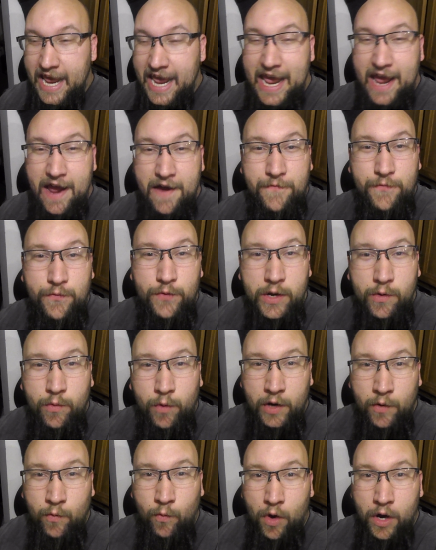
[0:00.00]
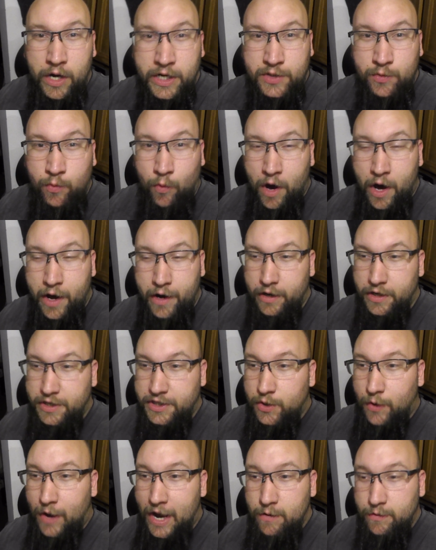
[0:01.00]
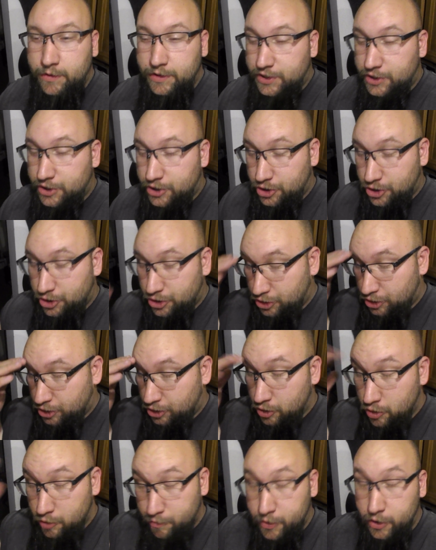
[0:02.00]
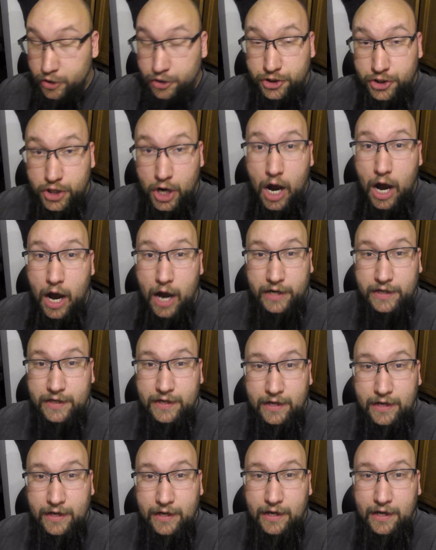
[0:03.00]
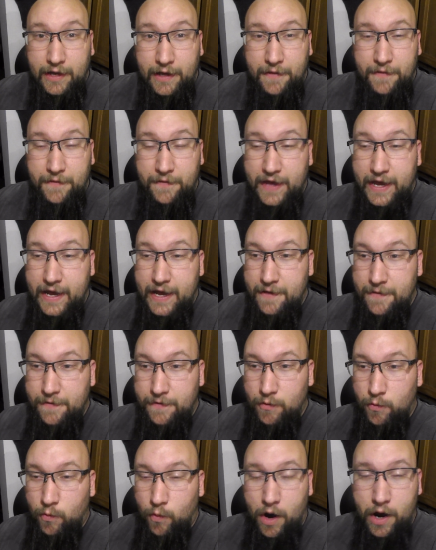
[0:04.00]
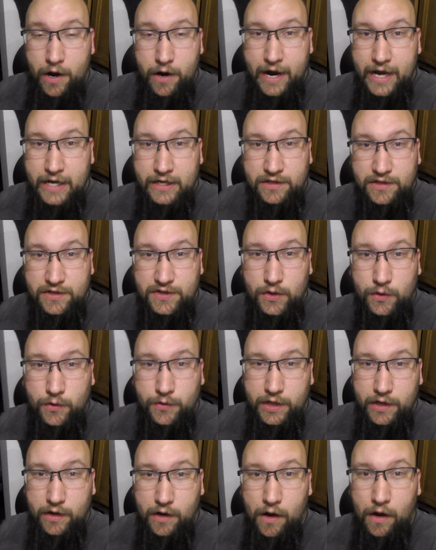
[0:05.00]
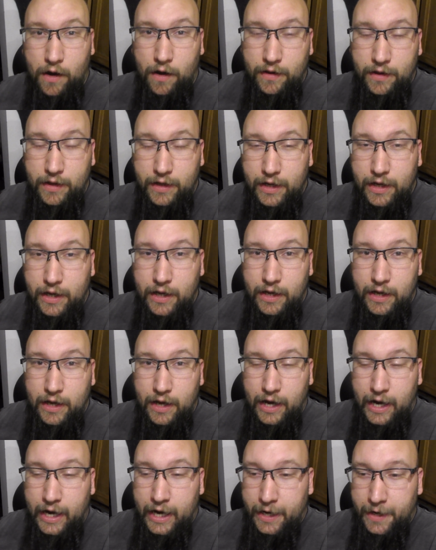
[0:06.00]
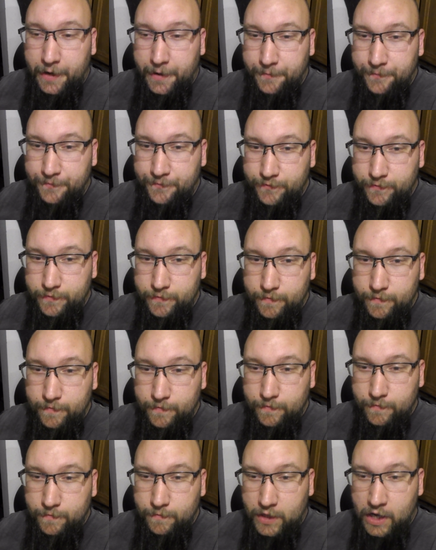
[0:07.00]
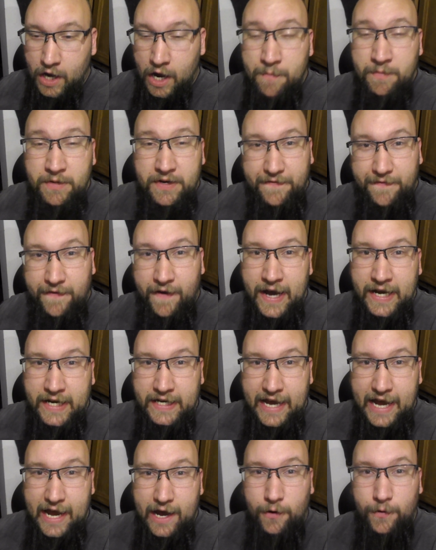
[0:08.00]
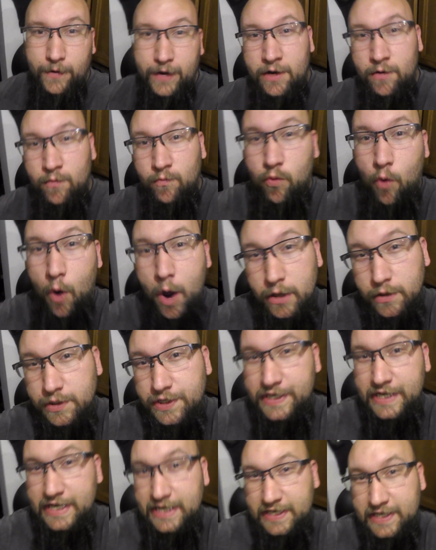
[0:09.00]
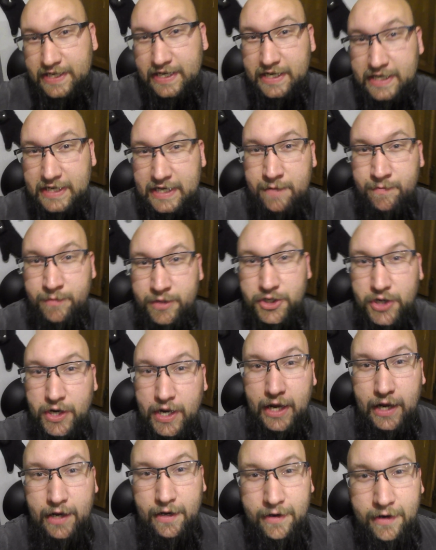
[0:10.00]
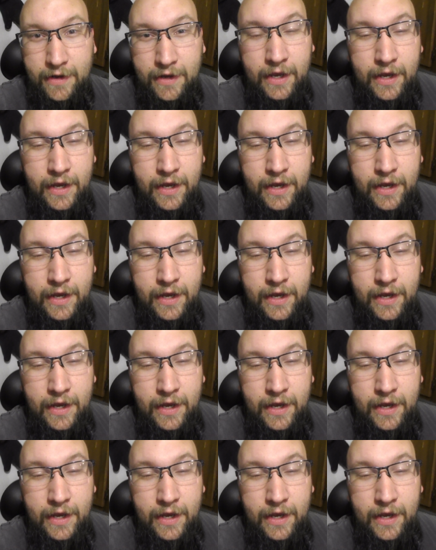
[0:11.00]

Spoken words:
Everyone wants water. So I was super shocked that the water hadn't sold at all. Come to find out, in a Royal 660 machine,